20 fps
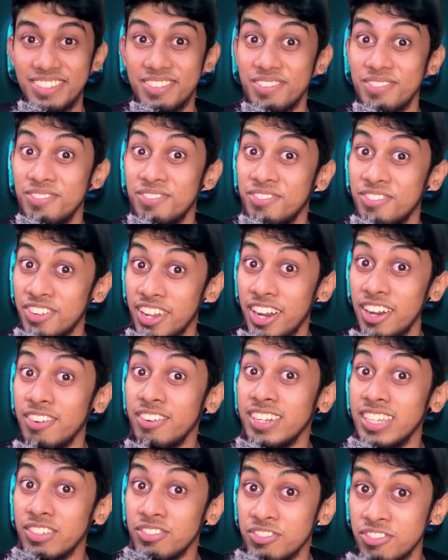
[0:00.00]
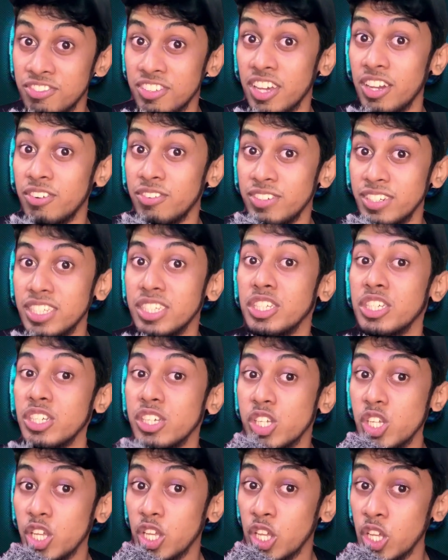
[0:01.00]
Very, very
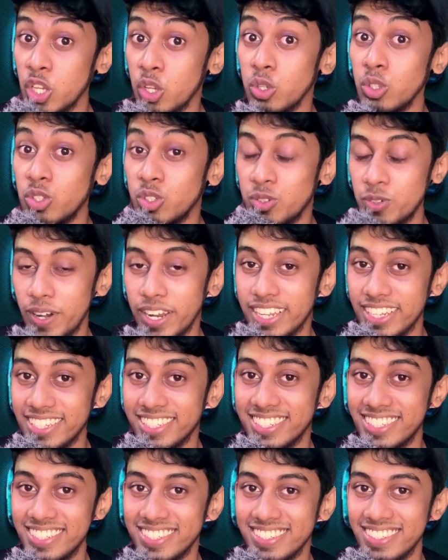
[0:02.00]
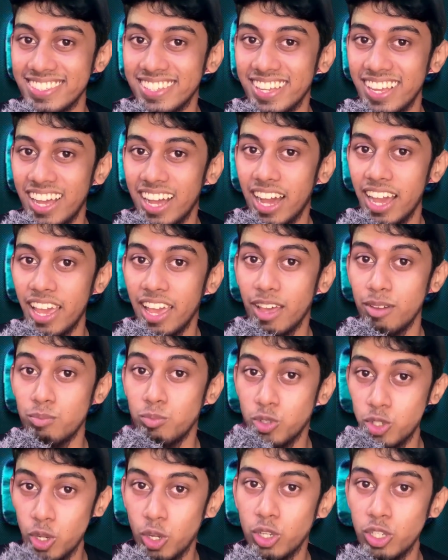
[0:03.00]
good tricks I
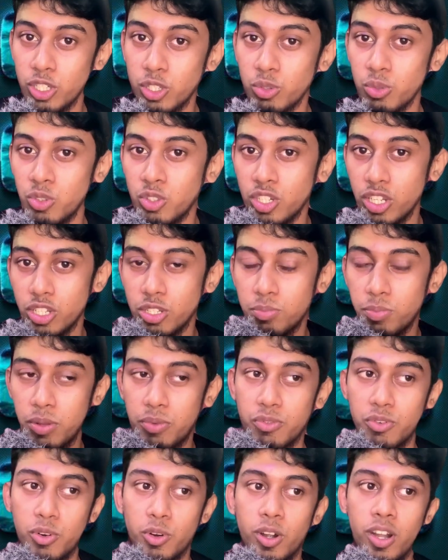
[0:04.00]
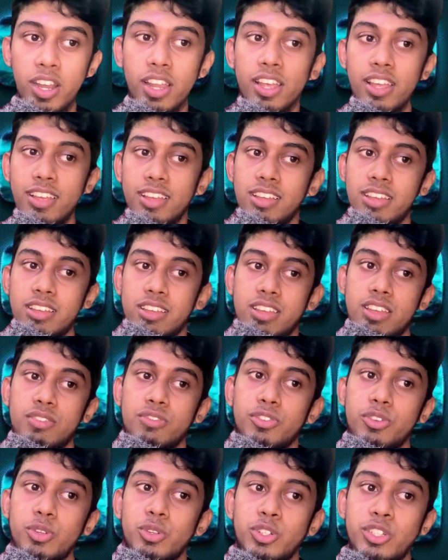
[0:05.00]
have told you just before.
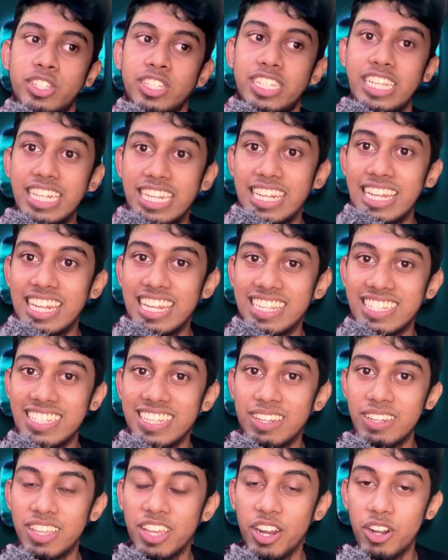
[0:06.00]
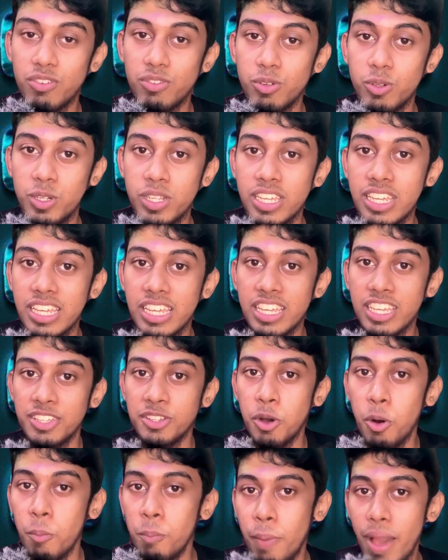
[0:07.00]
If you didn't listen carefully,
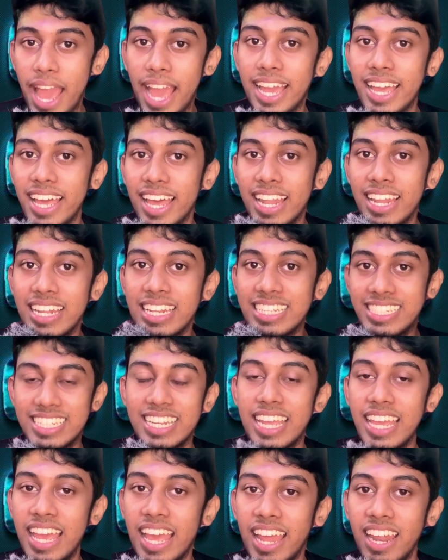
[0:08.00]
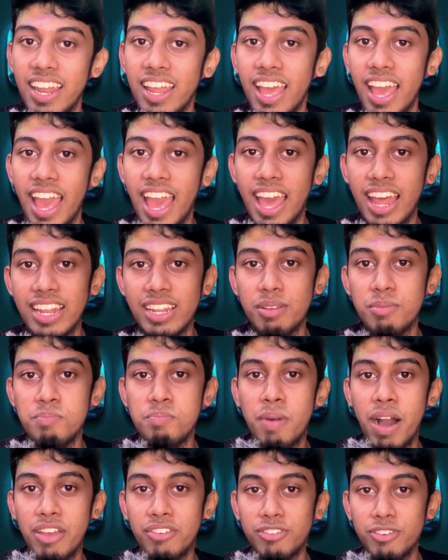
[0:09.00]
go back and listen again, and
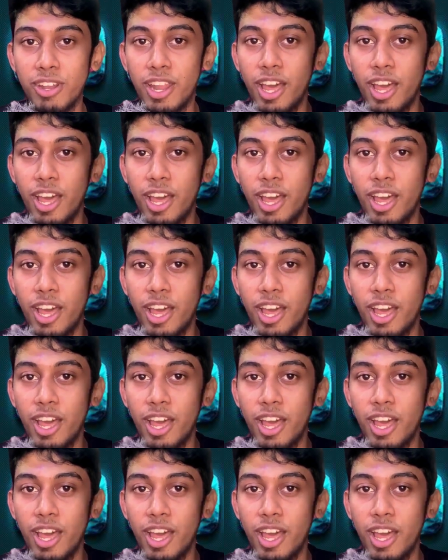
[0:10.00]
bye for